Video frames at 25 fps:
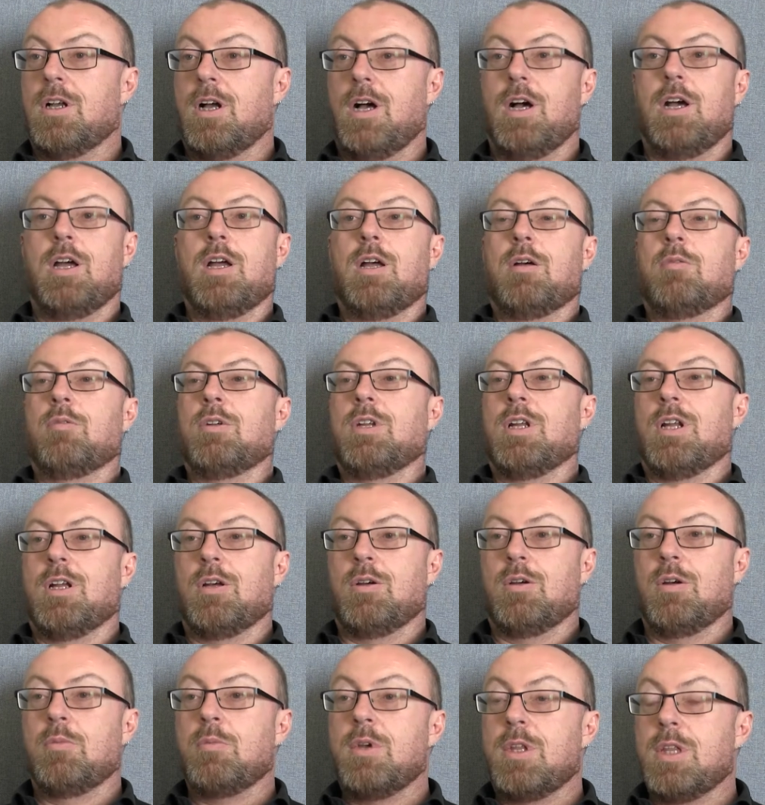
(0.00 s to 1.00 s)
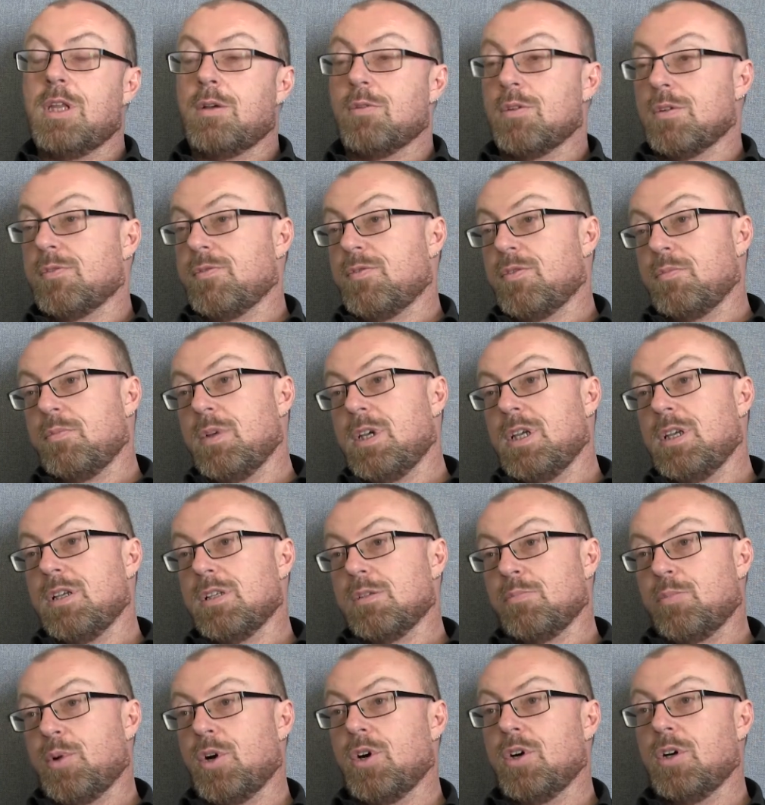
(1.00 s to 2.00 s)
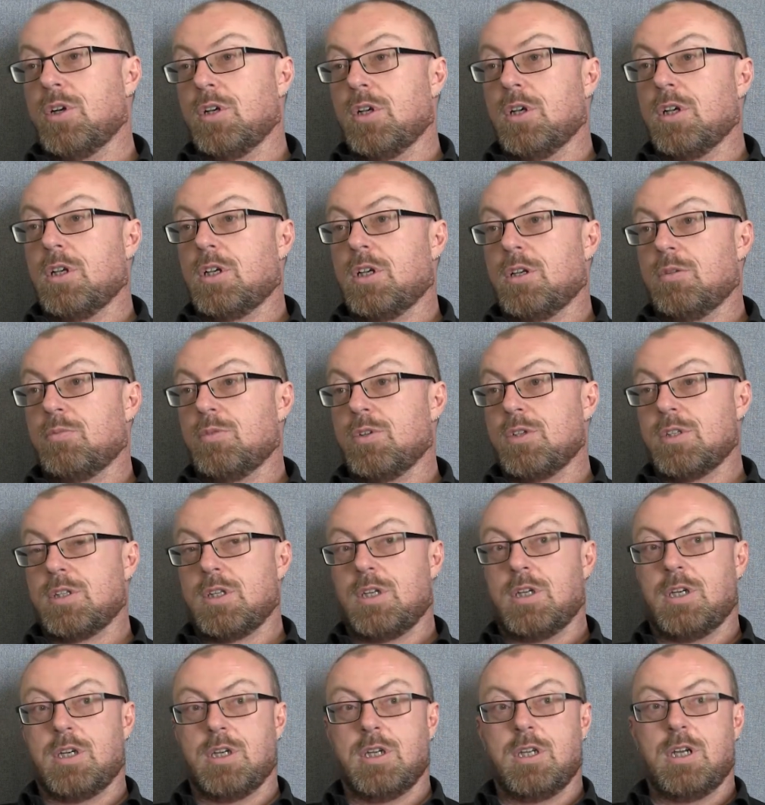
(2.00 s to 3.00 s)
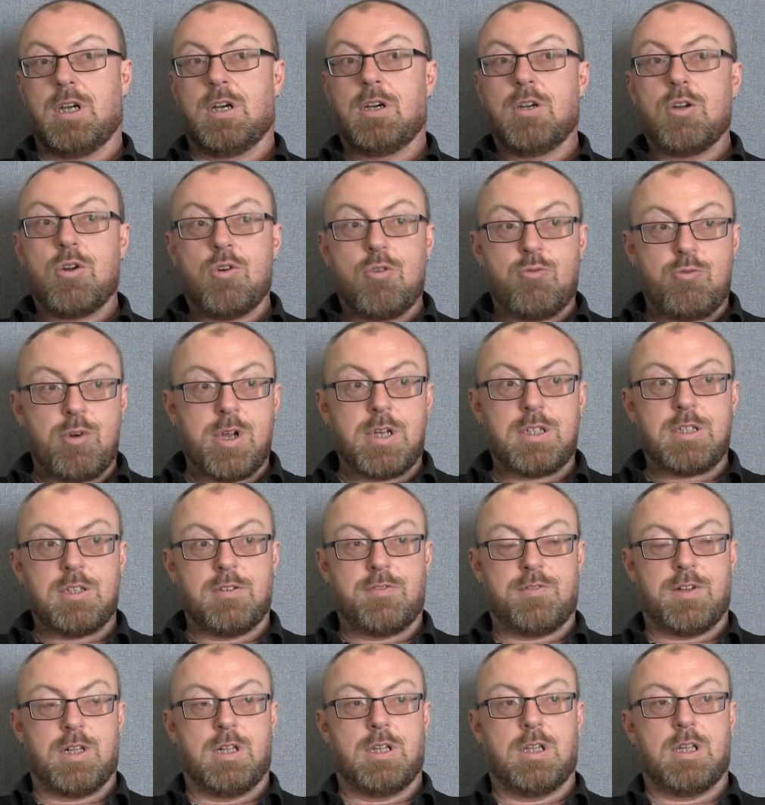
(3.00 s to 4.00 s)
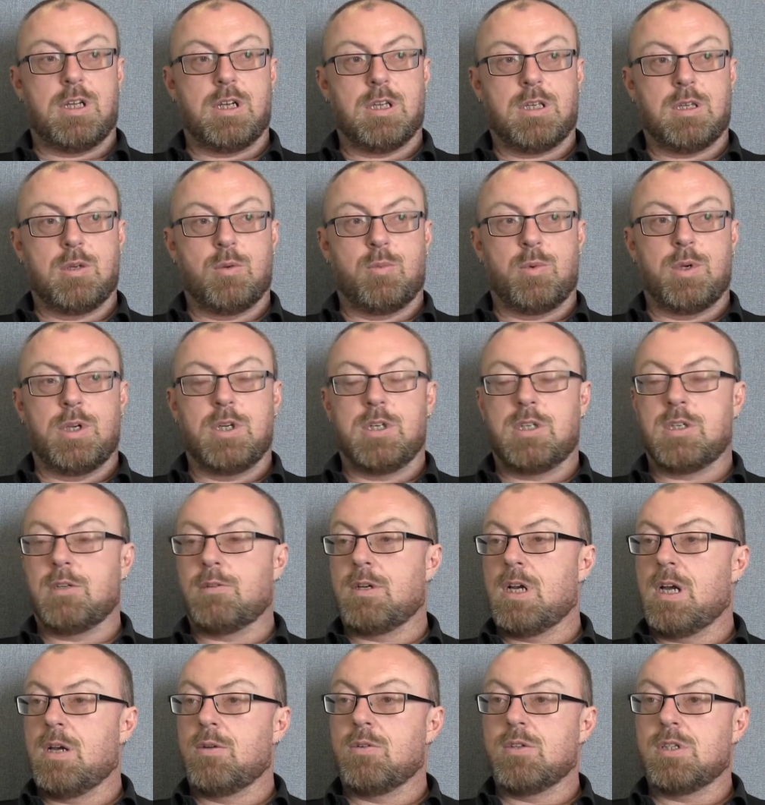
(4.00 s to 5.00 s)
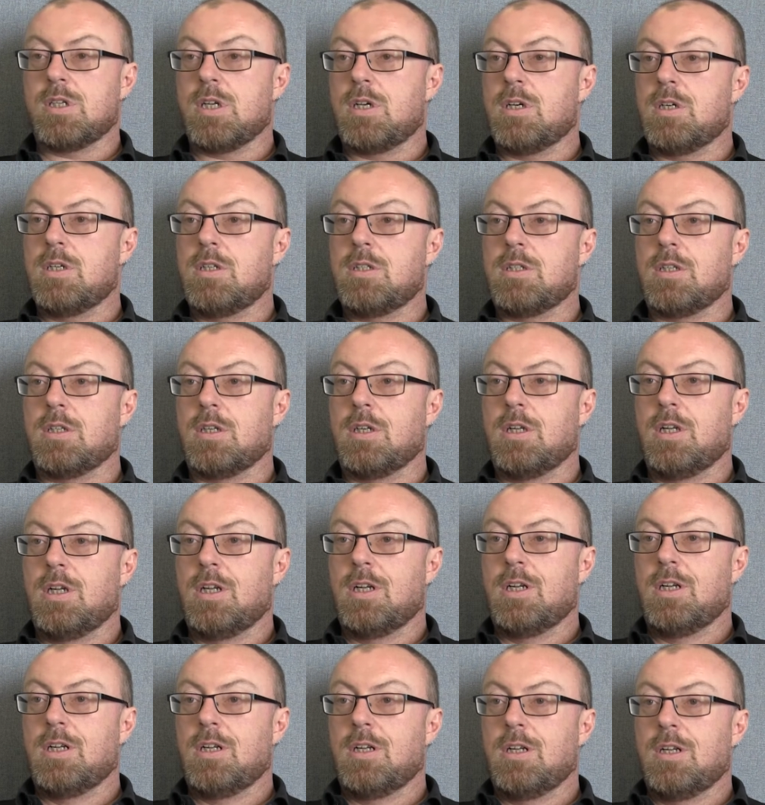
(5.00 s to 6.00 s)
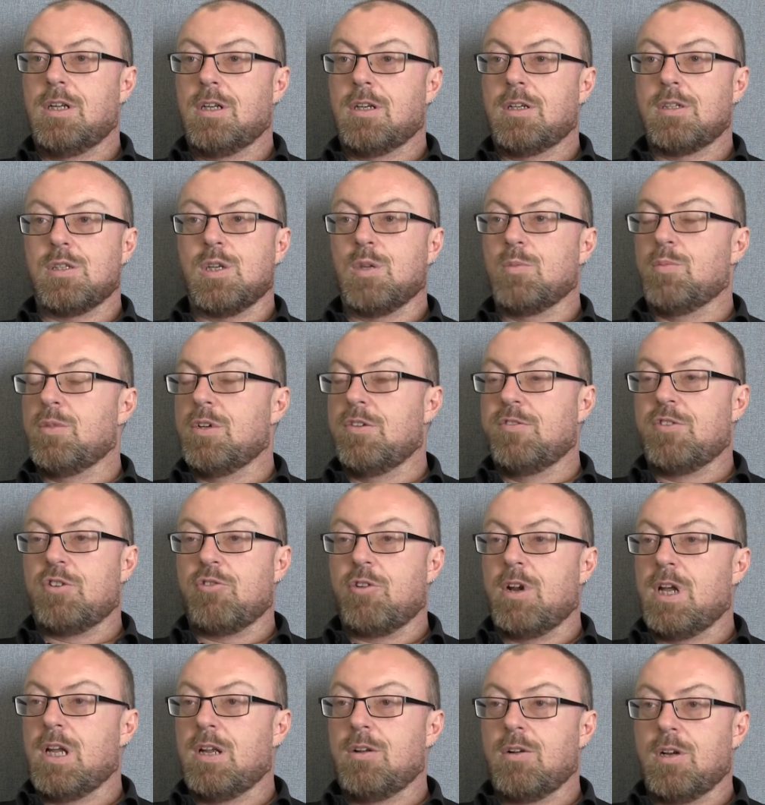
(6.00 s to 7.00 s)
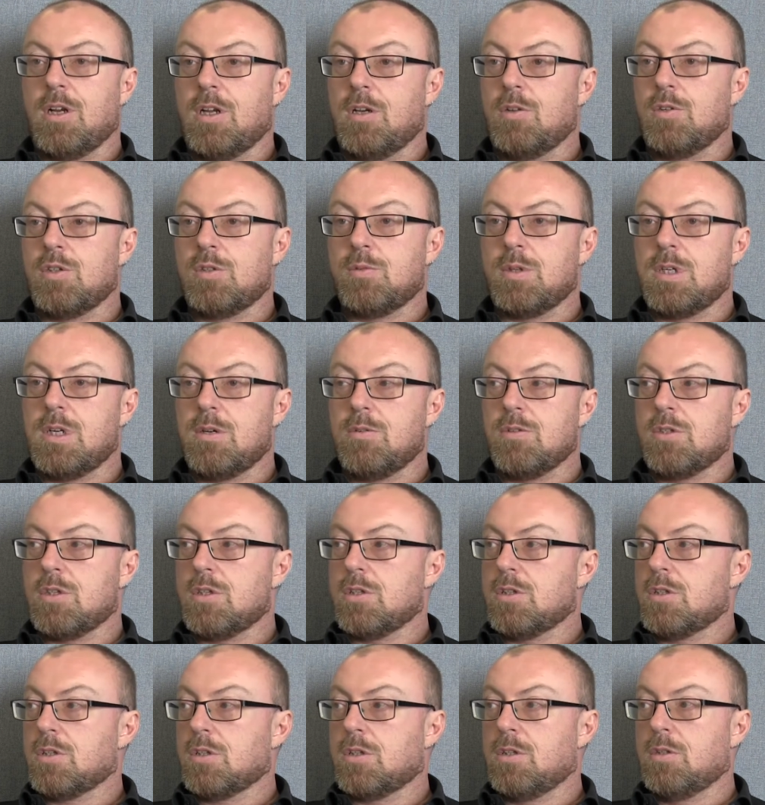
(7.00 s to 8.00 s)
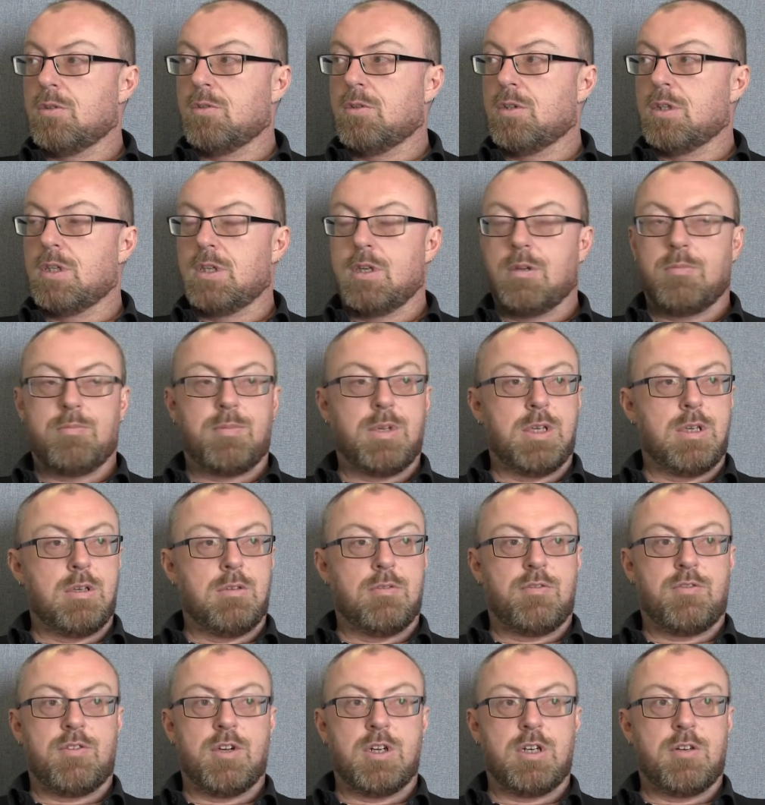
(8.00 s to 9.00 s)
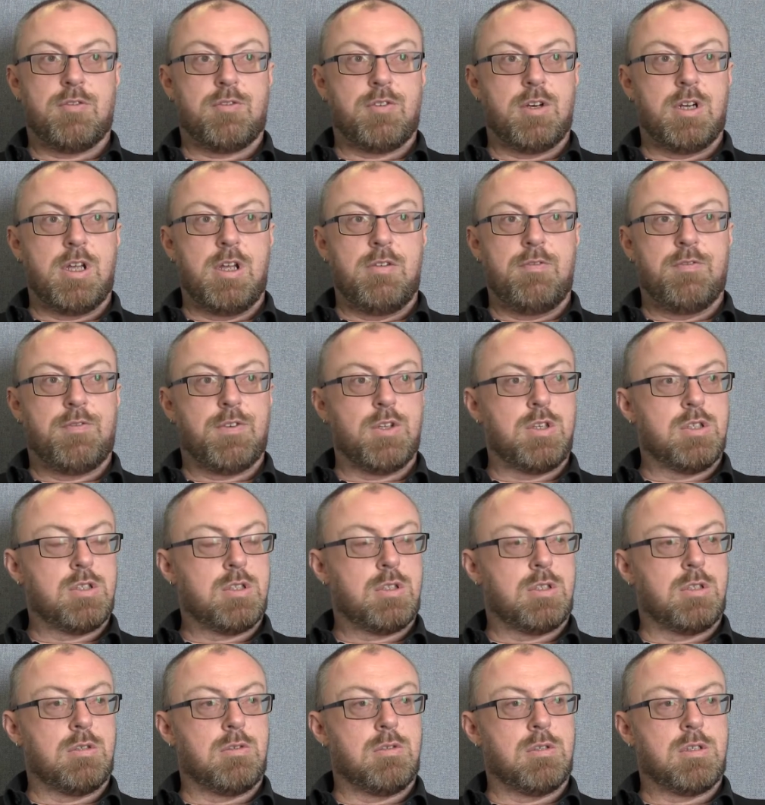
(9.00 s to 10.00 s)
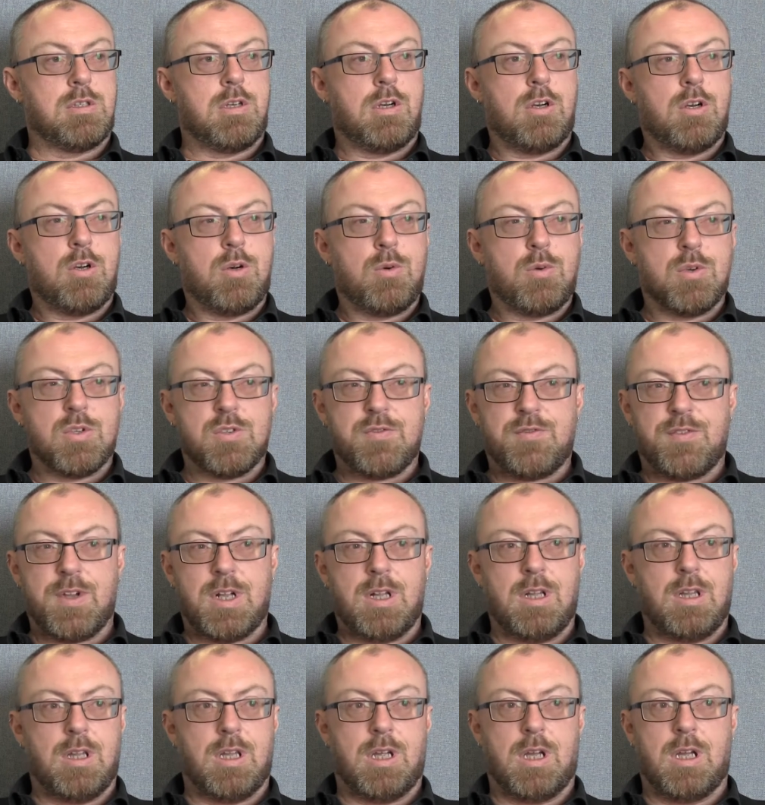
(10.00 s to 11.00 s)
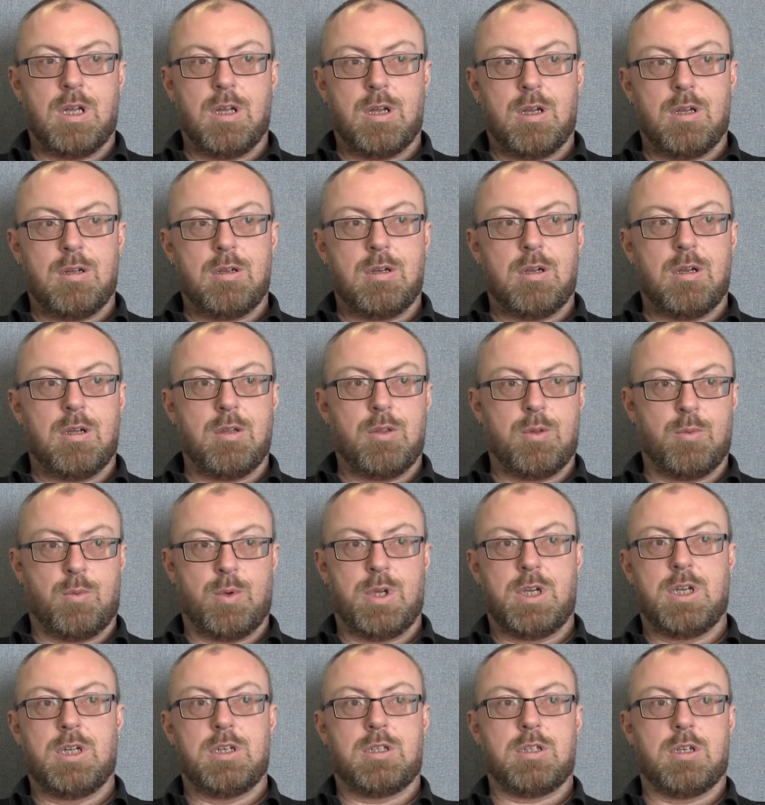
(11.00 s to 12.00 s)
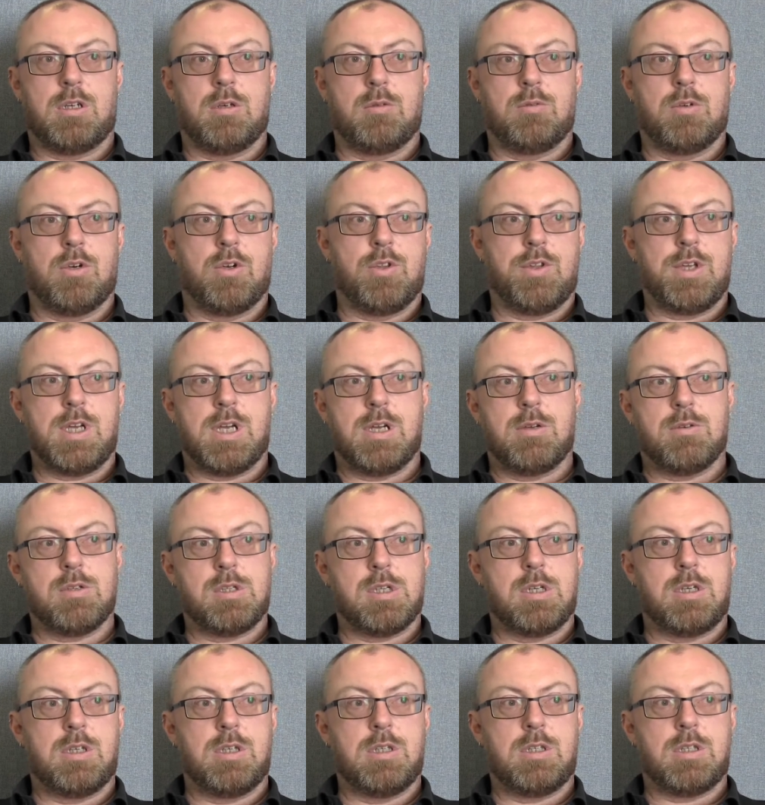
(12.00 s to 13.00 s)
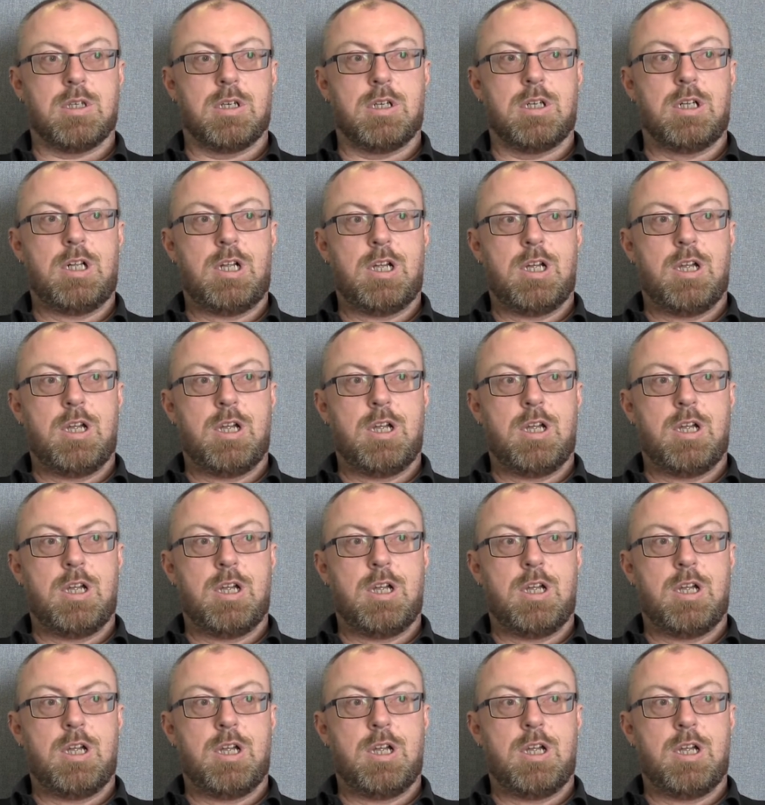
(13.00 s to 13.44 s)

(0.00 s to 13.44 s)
I, you know, I mean, that was for me as a punk, was like, I already felt like a weirdo outsider, because I'd moved around loads when I was at school, and I'd been in three different infant schools, so I always felt like the weirdo or the outsider.